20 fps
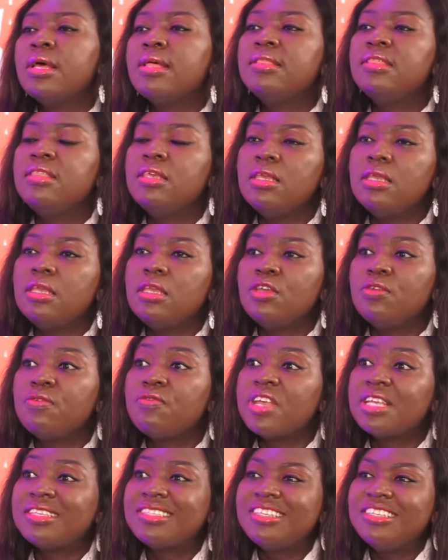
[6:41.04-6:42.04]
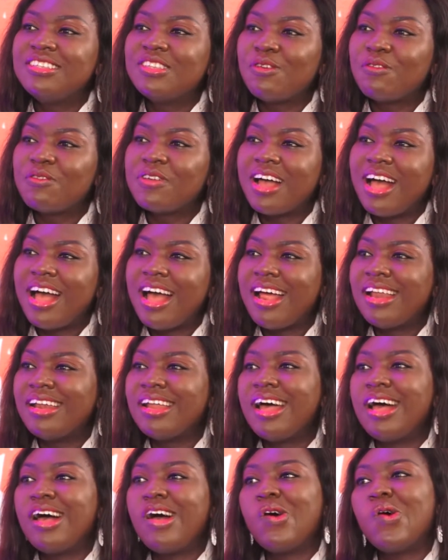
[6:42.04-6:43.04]
the universities of
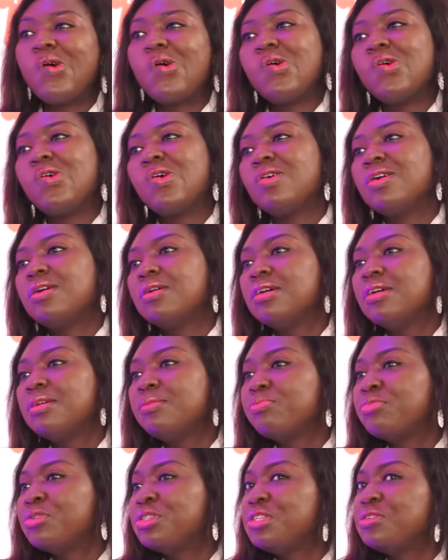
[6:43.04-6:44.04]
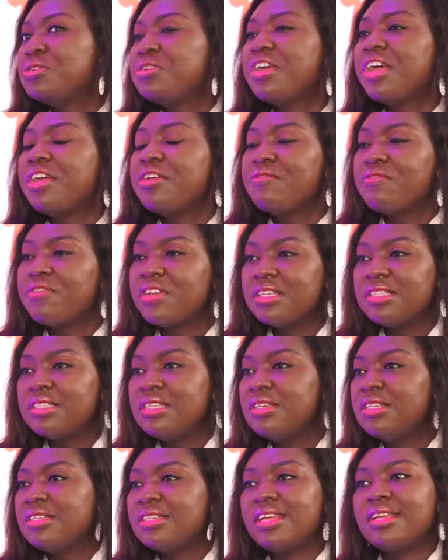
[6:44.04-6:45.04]
Ghana or Pretoria
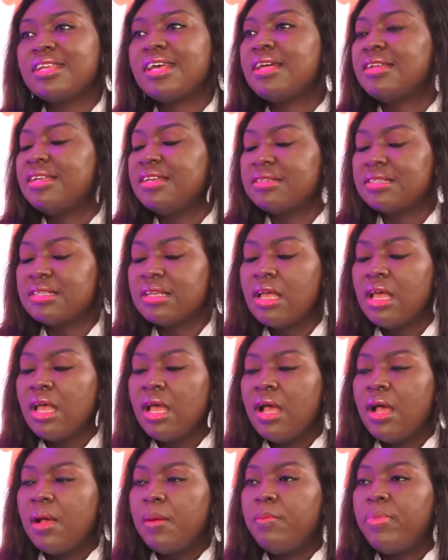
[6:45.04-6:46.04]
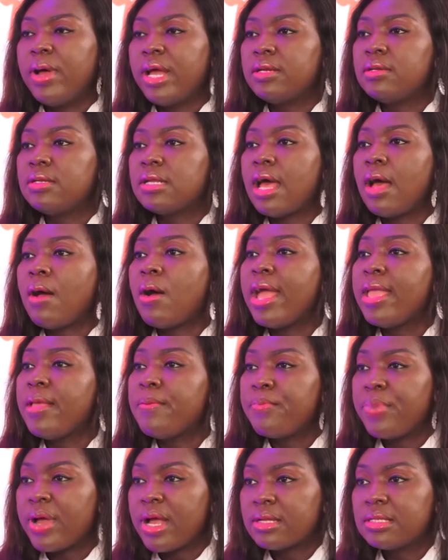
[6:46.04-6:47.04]
universities and others. But our
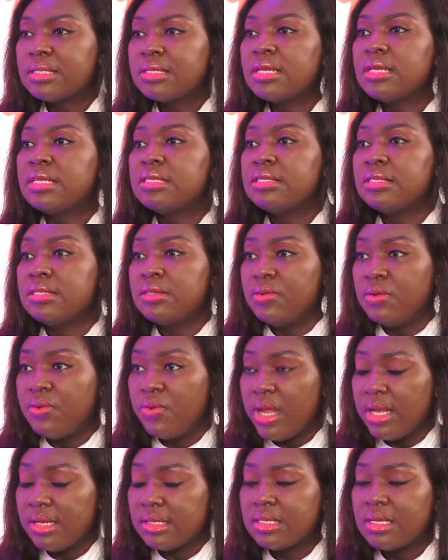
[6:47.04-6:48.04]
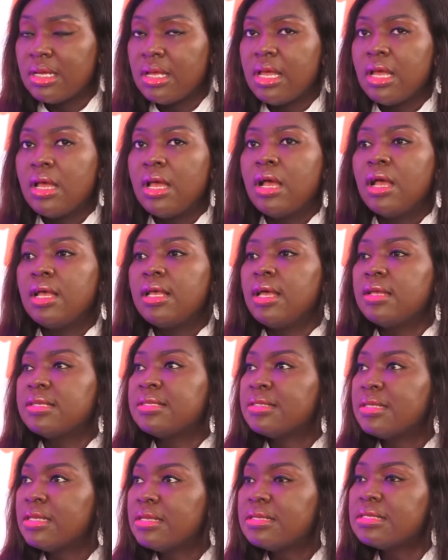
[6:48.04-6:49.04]
impact is great.
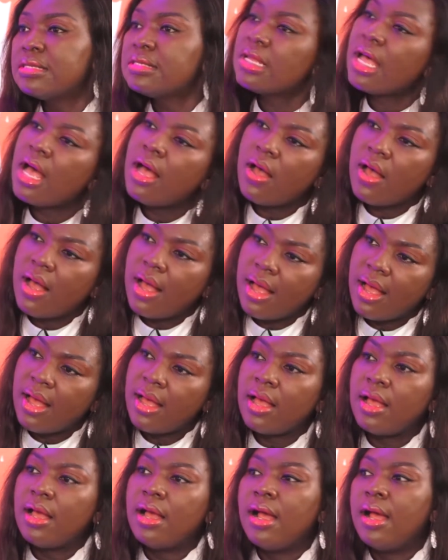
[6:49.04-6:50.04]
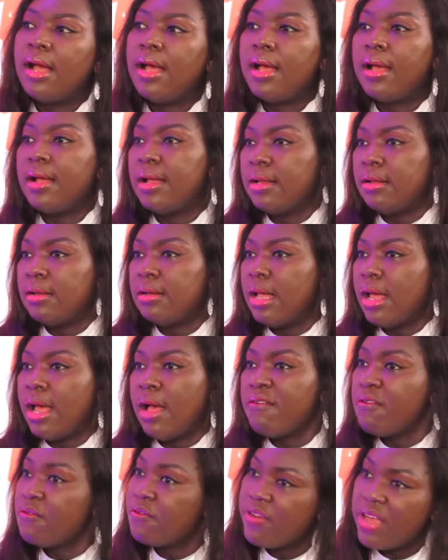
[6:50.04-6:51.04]
Since our
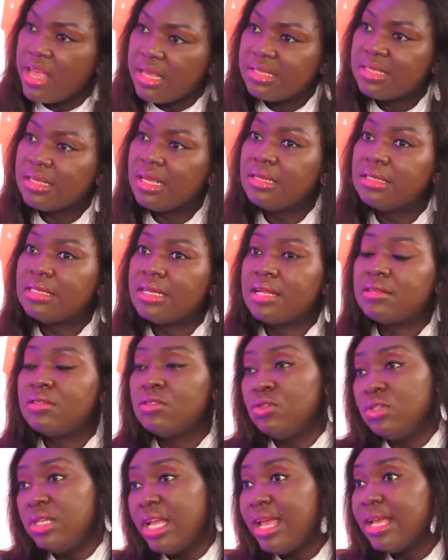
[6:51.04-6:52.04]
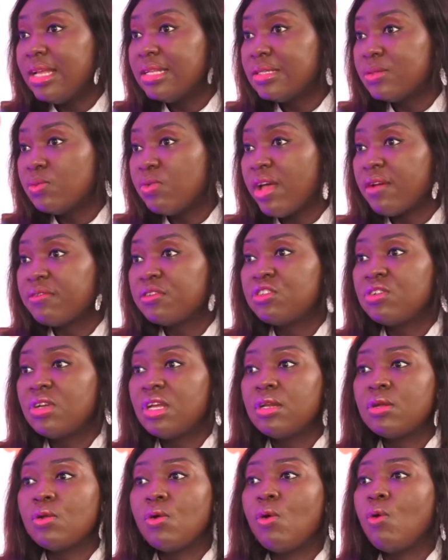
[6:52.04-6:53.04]
first center to date, we have
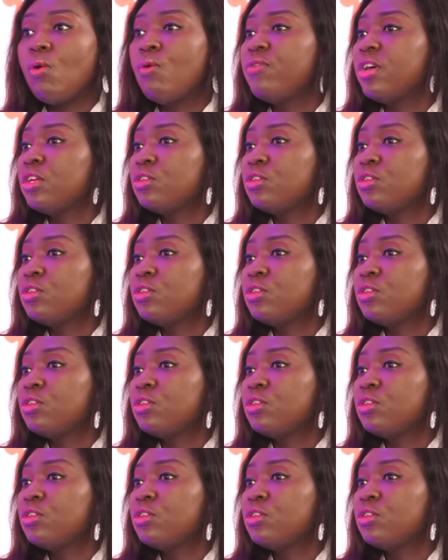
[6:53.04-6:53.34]
trained over